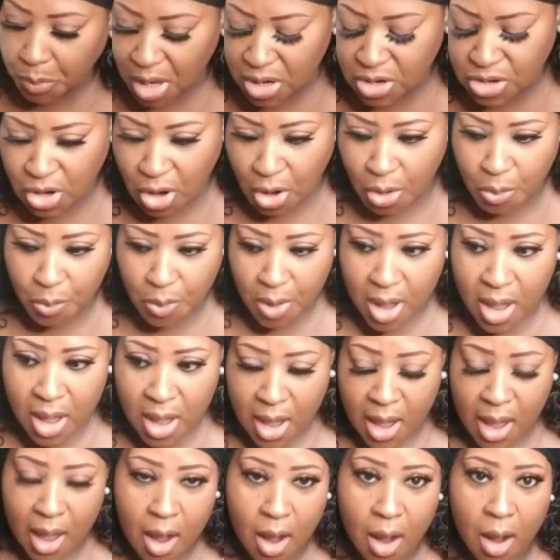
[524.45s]
So
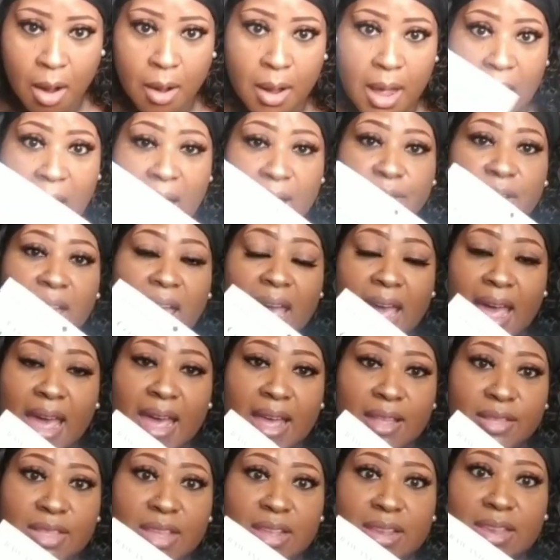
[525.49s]
I've
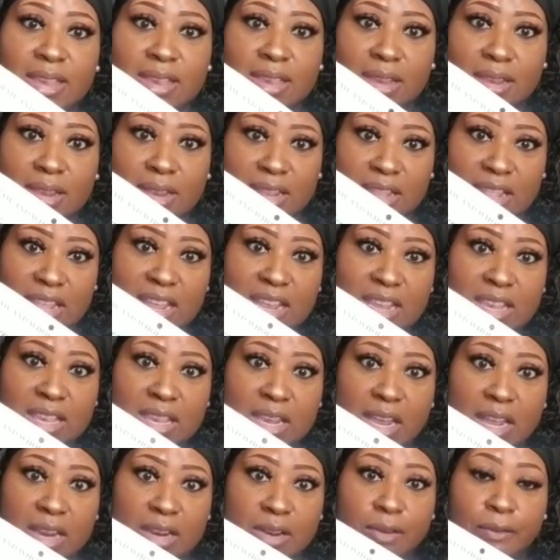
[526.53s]
had these
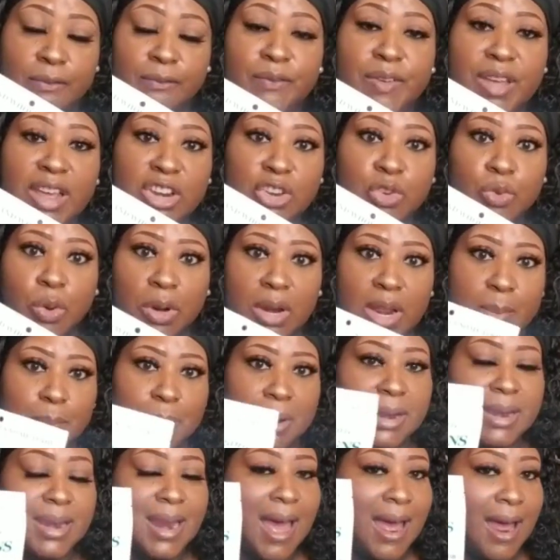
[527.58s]
individually,
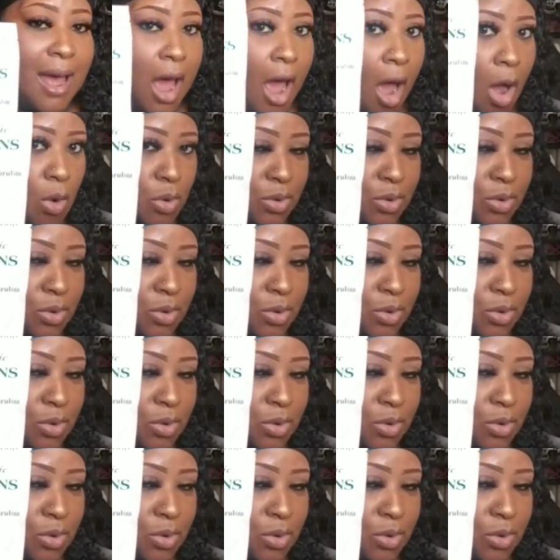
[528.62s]
but not all